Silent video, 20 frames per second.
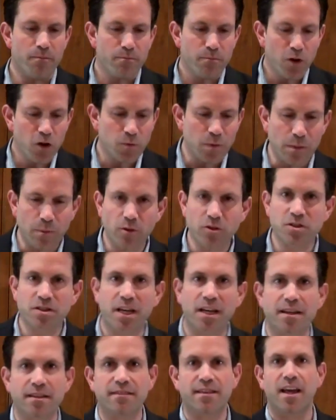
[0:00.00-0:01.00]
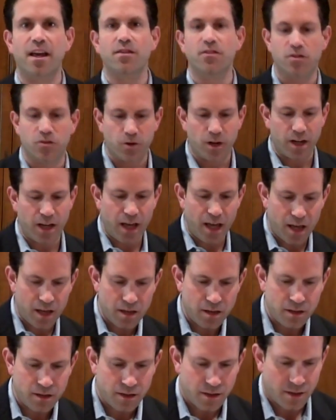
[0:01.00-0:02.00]
Most people just kind of stand straight
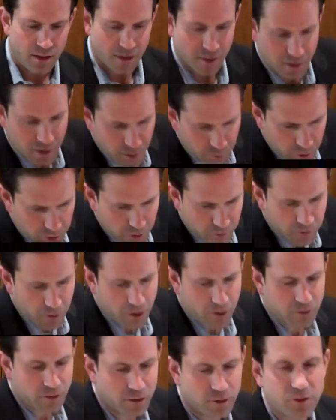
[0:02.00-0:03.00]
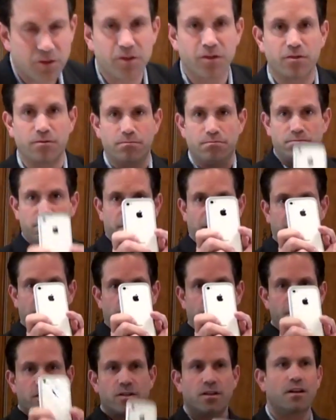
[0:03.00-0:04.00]
ahead, and with their phone, they'll just take the
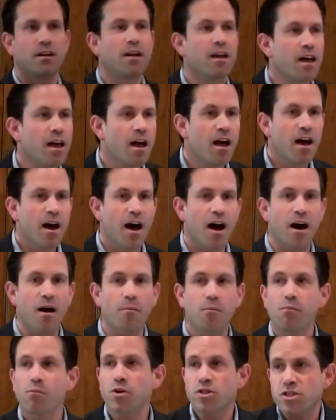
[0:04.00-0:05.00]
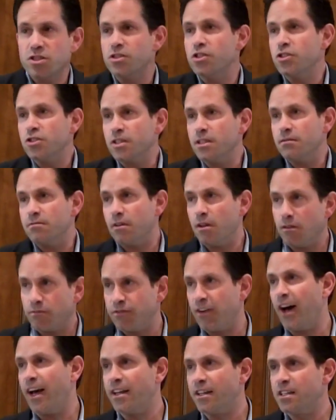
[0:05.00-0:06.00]
picture. Which is usually
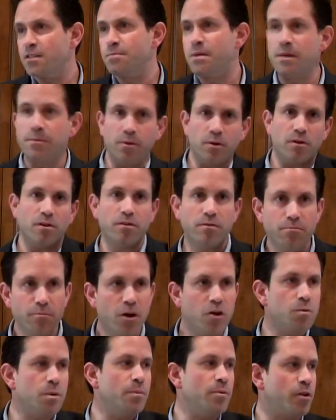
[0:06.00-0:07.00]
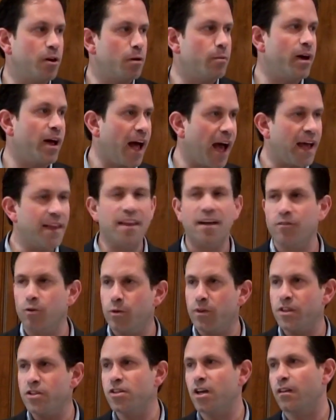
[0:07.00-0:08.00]
fine because most people are about eye level
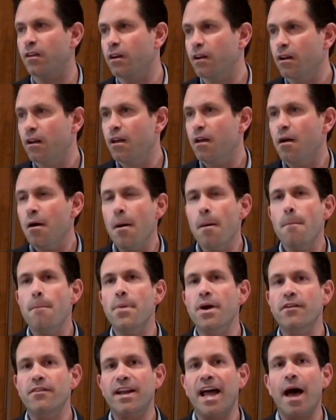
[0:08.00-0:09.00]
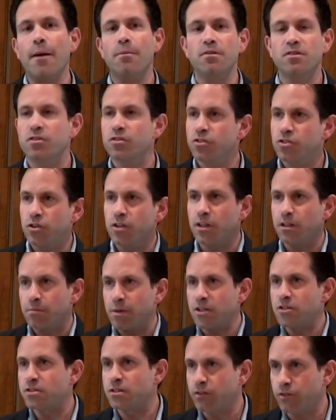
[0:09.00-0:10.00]
with each other. But if it happens that you're shooting
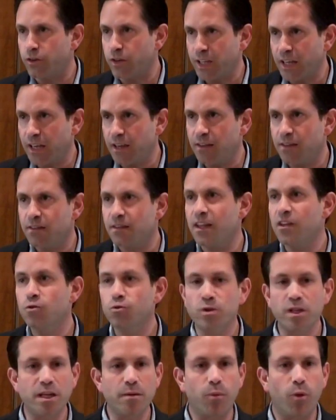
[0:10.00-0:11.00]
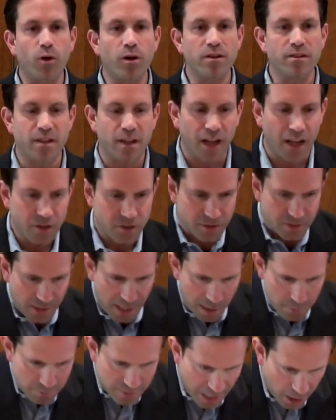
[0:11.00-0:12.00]
pictures of little kids, it's really important to not just
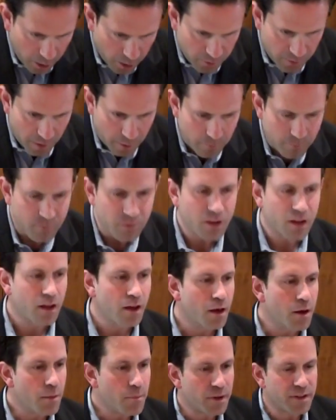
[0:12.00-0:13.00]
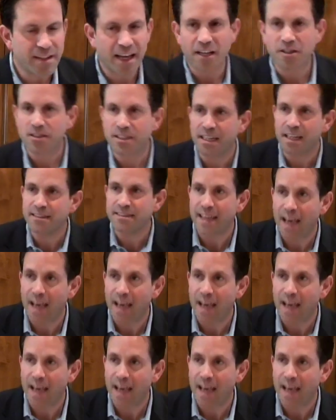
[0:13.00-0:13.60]
aim down at them, but to actually get